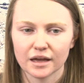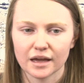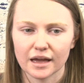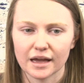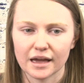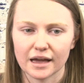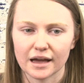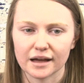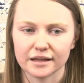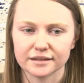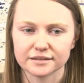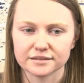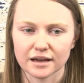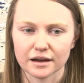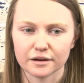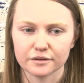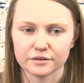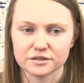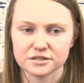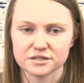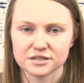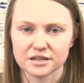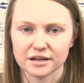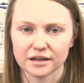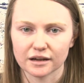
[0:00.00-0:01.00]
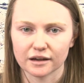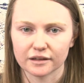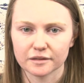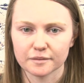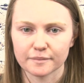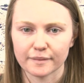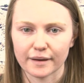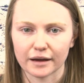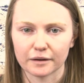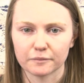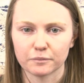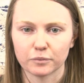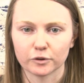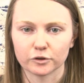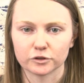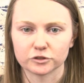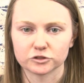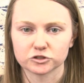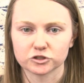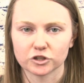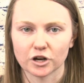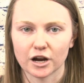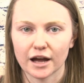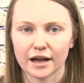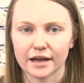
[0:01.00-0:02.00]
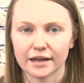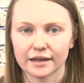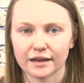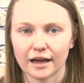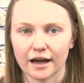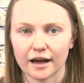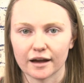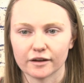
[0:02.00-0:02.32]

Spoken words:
and I was sitting on the back porch crying